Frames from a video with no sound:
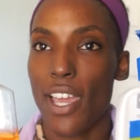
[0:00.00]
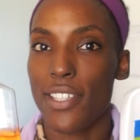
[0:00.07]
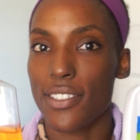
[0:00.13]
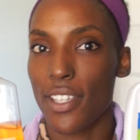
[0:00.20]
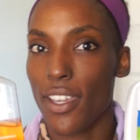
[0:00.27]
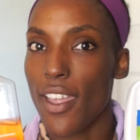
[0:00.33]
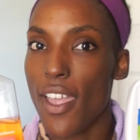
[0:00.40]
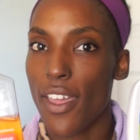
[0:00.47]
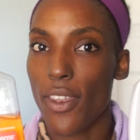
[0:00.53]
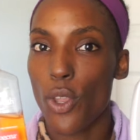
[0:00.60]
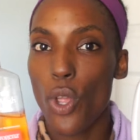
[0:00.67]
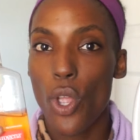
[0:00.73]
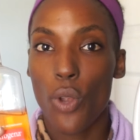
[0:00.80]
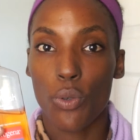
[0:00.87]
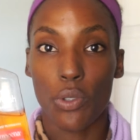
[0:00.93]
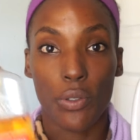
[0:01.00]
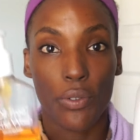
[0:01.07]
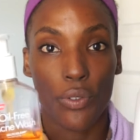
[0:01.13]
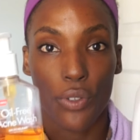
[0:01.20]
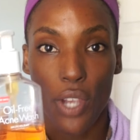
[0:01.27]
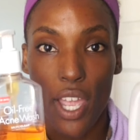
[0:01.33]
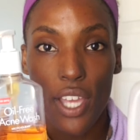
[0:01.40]
nice and
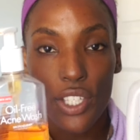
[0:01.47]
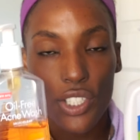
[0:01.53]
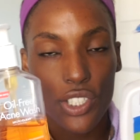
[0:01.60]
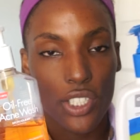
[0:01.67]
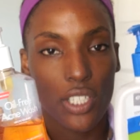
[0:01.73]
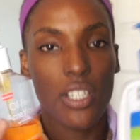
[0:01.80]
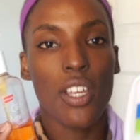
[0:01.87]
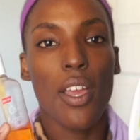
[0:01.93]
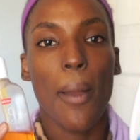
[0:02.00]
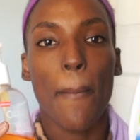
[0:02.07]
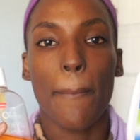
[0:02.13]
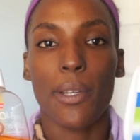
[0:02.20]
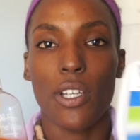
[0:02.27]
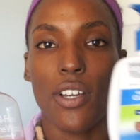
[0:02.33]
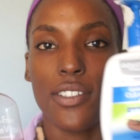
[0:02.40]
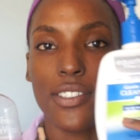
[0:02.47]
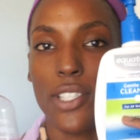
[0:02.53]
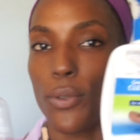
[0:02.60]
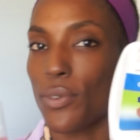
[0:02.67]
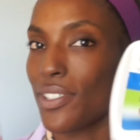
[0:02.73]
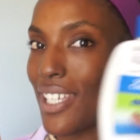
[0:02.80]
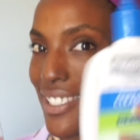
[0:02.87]
refreshed, but
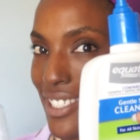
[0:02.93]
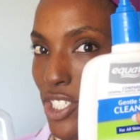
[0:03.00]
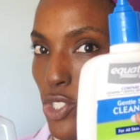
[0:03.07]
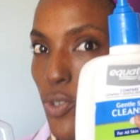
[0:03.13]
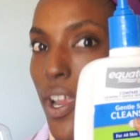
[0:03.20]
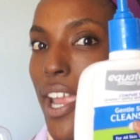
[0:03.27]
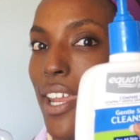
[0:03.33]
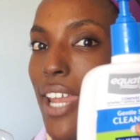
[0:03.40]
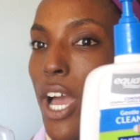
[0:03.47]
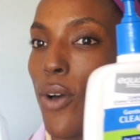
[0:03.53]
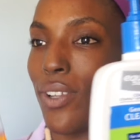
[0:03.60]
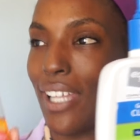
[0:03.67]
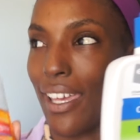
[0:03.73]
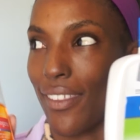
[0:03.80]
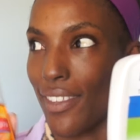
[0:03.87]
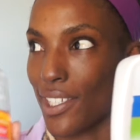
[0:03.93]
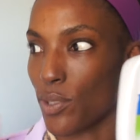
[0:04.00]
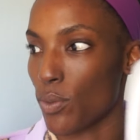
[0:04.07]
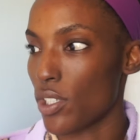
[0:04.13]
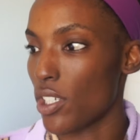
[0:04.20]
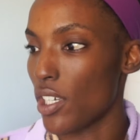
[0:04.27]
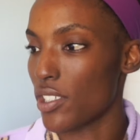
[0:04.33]
also doesn't dry it out like
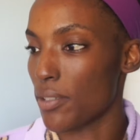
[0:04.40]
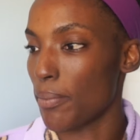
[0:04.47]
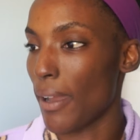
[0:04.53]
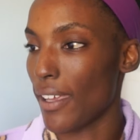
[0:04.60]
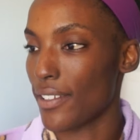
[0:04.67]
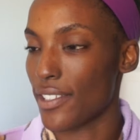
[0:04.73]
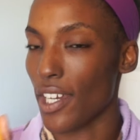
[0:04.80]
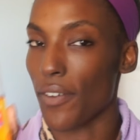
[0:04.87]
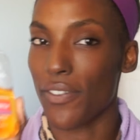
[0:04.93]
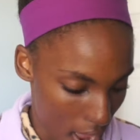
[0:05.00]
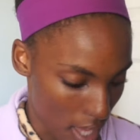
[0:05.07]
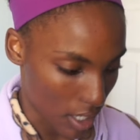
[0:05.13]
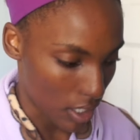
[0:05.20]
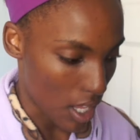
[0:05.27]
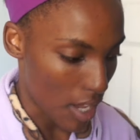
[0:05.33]
this one does by itself. And a